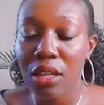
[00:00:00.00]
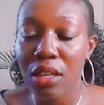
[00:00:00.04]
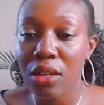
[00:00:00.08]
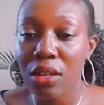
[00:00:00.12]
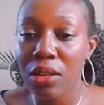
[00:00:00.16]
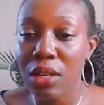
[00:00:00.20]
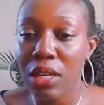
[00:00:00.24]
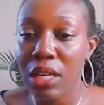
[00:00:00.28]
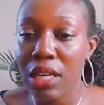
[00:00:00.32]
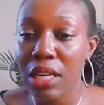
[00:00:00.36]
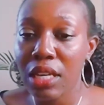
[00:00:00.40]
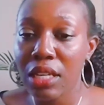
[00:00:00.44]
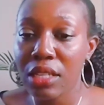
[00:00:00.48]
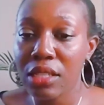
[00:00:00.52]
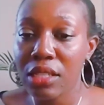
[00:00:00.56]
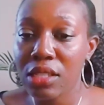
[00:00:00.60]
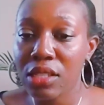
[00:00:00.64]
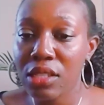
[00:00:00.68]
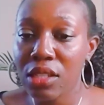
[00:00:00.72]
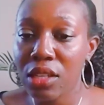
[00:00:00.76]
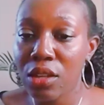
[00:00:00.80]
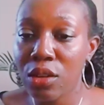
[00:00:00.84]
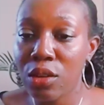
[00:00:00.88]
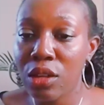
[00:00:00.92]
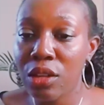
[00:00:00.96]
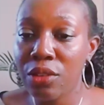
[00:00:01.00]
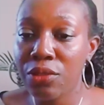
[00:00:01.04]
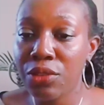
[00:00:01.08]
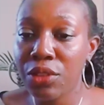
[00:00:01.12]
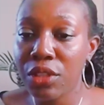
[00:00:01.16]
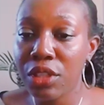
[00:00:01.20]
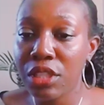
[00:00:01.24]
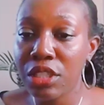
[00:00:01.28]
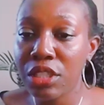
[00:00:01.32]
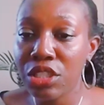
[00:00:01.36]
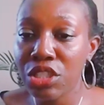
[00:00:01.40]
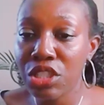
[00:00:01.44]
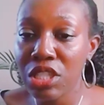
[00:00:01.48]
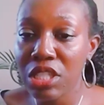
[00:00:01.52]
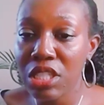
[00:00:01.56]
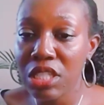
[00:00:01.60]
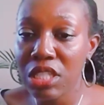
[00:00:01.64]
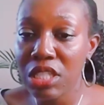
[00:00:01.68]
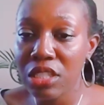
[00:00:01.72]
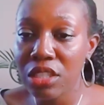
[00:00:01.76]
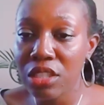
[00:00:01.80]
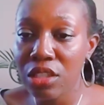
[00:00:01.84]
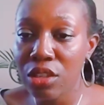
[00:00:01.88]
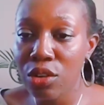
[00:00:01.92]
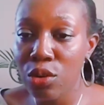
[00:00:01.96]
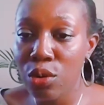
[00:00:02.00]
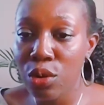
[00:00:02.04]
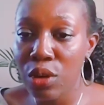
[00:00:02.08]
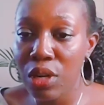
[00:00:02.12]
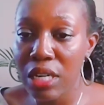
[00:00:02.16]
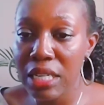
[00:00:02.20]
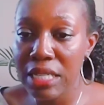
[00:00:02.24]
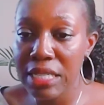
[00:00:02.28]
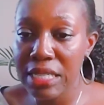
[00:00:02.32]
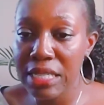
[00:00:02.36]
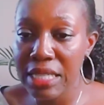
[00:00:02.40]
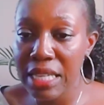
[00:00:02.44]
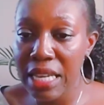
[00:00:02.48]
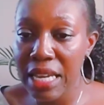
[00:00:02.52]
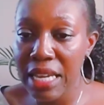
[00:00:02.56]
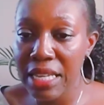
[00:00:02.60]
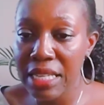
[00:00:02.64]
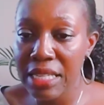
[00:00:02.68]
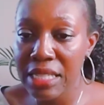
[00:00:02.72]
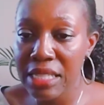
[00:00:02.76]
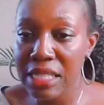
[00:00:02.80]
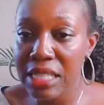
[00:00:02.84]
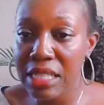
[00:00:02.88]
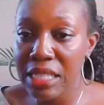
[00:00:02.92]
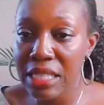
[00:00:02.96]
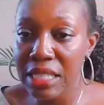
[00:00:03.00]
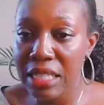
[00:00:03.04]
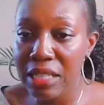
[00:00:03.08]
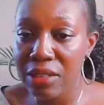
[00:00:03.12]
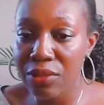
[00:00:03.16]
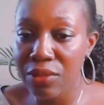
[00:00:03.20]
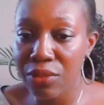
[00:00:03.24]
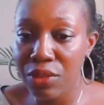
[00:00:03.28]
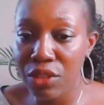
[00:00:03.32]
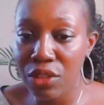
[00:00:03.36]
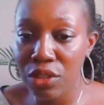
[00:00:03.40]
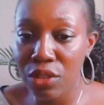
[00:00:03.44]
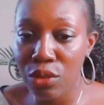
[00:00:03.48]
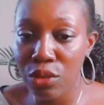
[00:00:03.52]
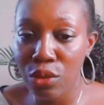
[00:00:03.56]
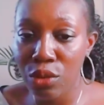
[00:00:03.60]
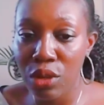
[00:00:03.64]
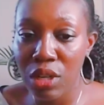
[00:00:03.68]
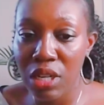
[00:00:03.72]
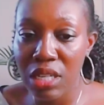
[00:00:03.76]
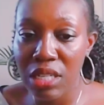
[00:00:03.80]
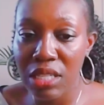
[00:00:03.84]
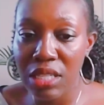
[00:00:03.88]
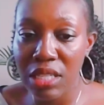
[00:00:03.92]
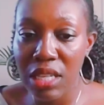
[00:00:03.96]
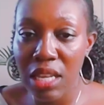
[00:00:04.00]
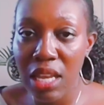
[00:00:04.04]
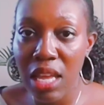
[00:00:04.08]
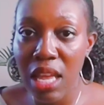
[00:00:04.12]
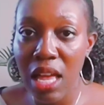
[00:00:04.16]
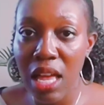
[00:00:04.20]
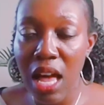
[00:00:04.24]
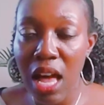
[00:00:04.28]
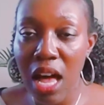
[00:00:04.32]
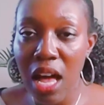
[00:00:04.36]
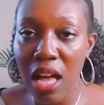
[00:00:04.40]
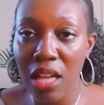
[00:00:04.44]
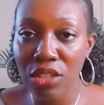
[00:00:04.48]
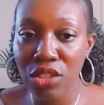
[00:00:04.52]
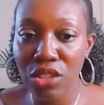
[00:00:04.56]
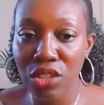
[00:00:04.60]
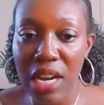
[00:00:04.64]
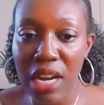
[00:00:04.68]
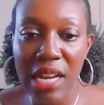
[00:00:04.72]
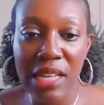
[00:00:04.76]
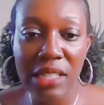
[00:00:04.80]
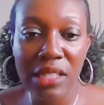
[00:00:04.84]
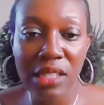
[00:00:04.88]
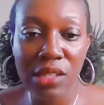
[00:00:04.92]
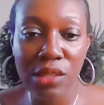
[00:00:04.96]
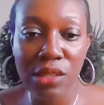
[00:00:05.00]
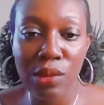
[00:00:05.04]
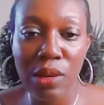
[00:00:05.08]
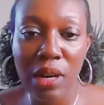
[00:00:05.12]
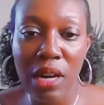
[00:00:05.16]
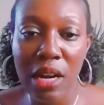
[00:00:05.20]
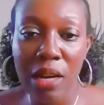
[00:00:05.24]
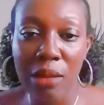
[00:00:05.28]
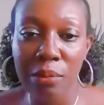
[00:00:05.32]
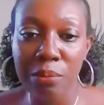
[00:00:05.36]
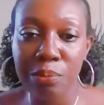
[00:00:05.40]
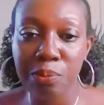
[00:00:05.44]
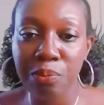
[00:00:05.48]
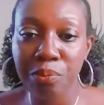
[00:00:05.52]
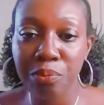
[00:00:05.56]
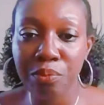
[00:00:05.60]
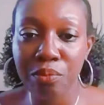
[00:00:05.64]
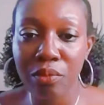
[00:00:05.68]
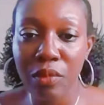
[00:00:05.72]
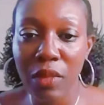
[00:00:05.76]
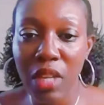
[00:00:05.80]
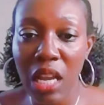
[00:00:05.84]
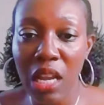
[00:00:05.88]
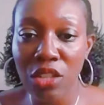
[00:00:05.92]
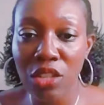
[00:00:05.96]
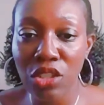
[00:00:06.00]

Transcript: okay, so if you're interested in the course, that is the link for the course. I'll try to um, I'll